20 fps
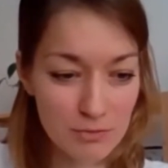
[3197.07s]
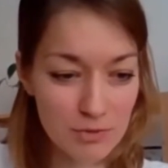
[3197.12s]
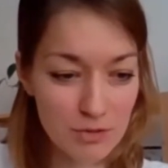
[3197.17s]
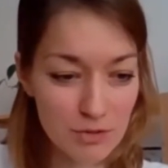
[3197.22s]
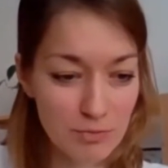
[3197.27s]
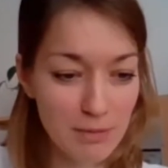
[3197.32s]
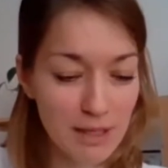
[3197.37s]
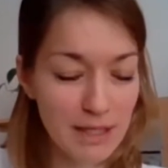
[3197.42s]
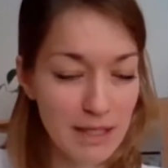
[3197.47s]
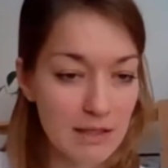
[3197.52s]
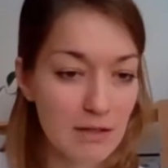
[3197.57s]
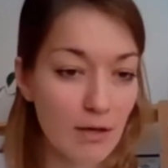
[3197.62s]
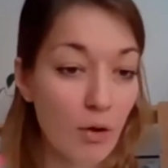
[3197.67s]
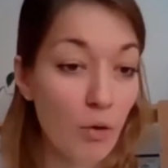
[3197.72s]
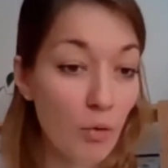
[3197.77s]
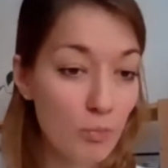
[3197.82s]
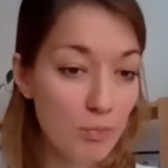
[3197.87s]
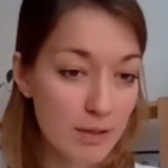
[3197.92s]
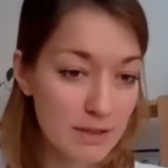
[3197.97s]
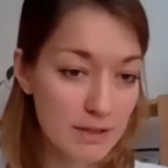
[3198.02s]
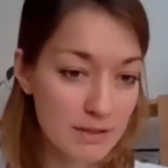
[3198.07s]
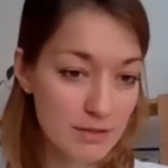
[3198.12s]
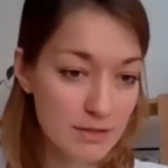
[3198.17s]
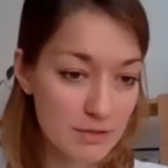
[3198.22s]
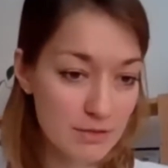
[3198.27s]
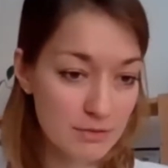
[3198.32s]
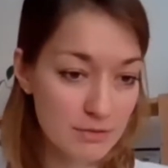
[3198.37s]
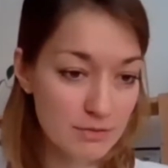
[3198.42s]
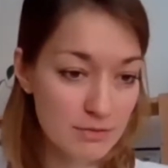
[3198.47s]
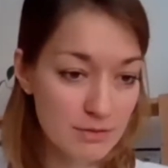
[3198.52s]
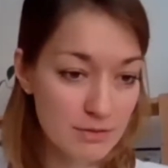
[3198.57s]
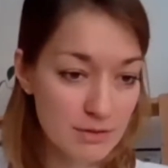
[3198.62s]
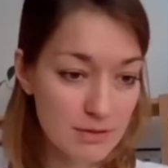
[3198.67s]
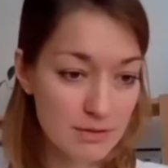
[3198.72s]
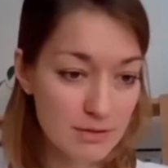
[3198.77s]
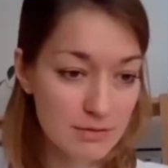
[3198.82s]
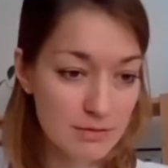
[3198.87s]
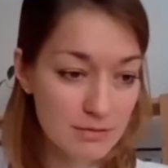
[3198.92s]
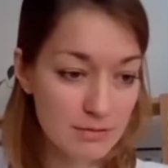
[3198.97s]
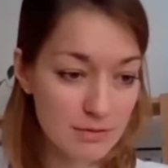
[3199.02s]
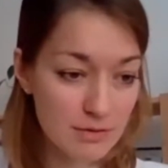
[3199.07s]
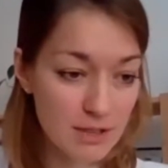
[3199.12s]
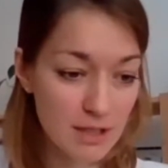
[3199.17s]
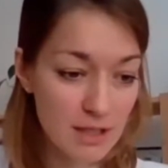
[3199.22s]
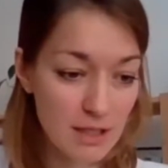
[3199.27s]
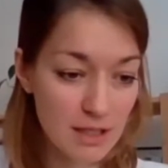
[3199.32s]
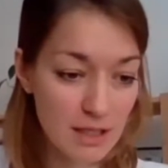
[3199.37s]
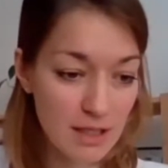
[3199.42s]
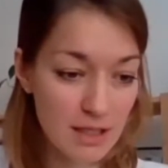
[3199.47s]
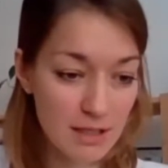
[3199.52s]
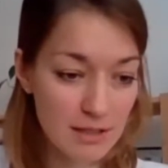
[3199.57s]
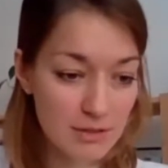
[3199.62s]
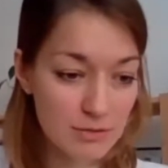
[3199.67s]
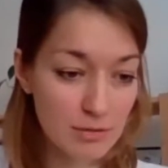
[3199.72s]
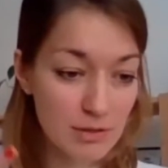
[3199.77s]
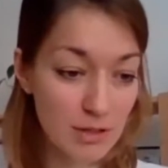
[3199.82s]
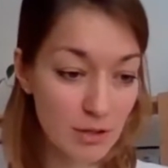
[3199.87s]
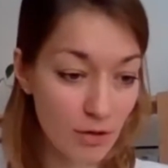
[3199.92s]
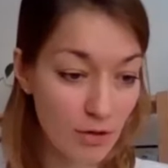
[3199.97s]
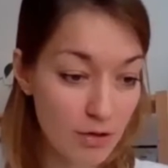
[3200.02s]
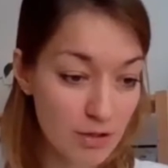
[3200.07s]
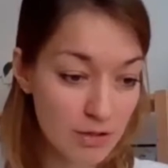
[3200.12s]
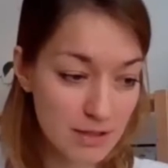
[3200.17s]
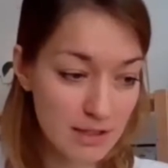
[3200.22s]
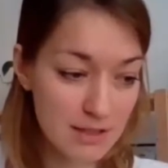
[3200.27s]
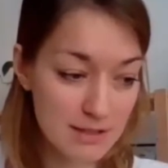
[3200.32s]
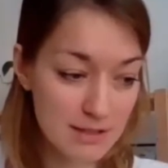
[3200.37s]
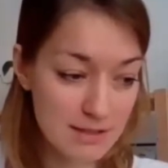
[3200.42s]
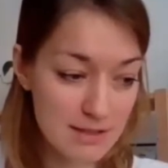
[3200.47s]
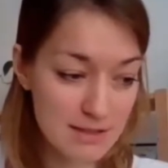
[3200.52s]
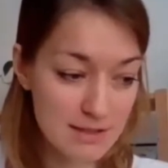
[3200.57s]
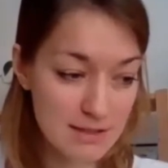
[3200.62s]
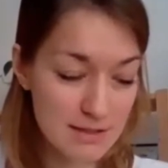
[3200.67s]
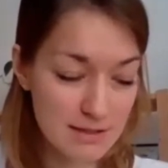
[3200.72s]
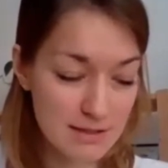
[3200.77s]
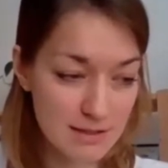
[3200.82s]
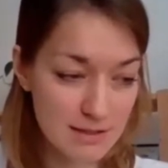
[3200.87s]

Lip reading: make it open to an audience,